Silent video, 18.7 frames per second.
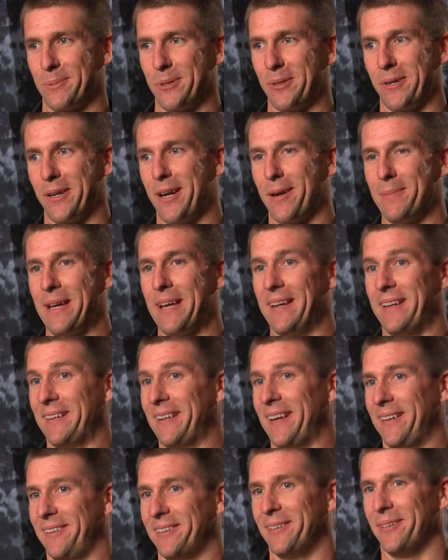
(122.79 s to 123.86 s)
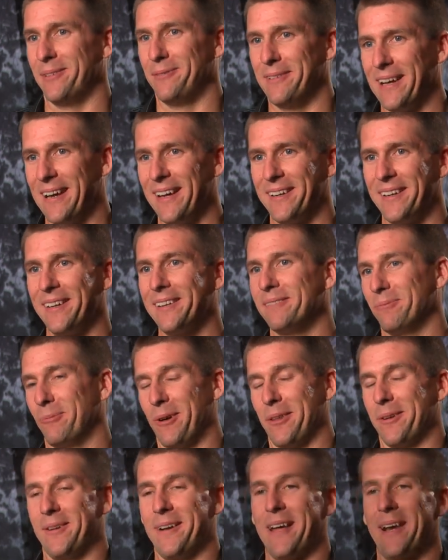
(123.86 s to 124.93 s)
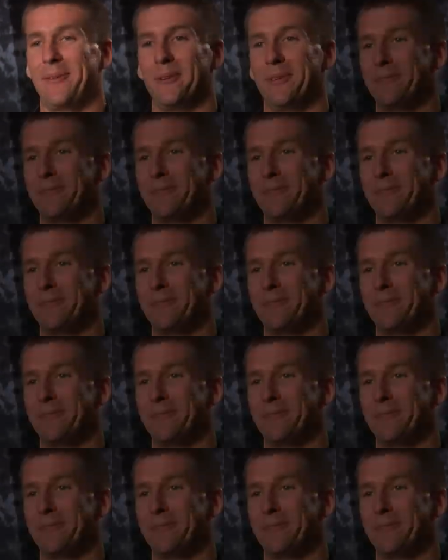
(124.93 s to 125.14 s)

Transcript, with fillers: program and, and could have gotten it, whether or not I